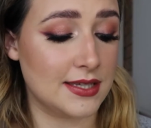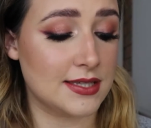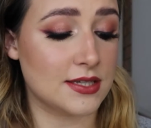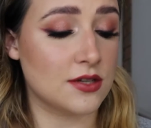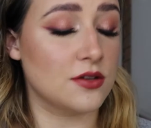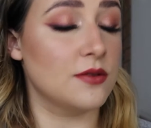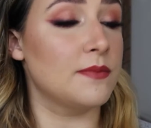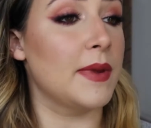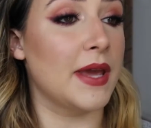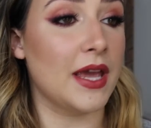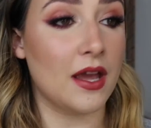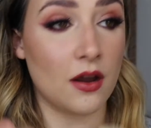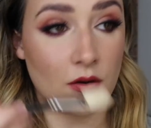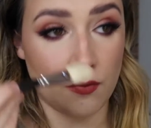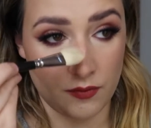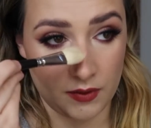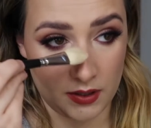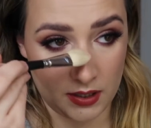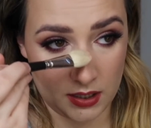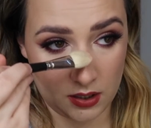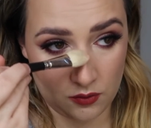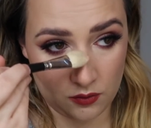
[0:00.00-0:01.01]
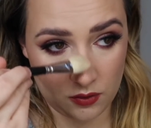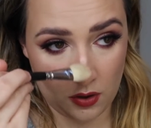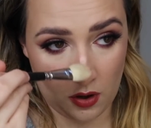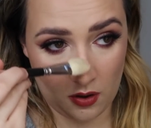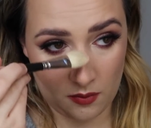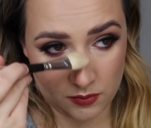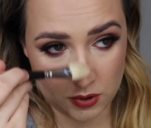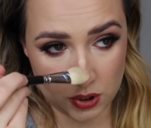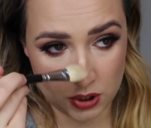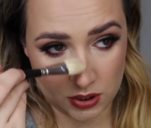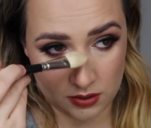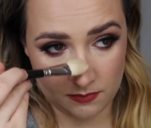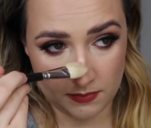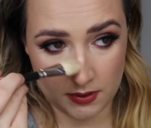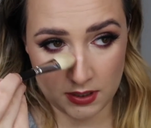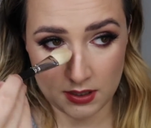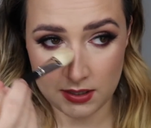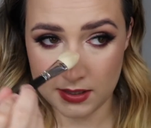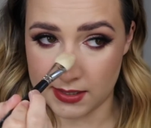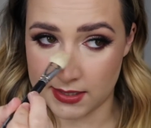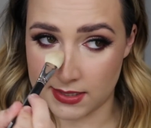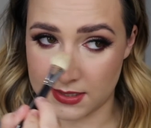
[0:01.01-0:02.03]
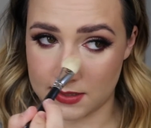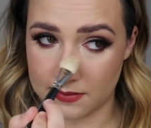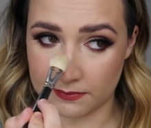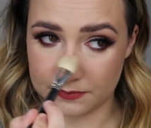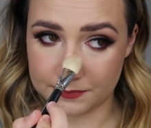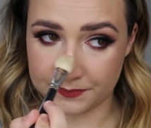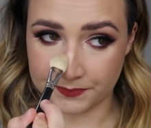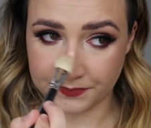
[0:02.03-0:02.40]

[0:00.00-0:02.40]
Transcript: This could be a really good option because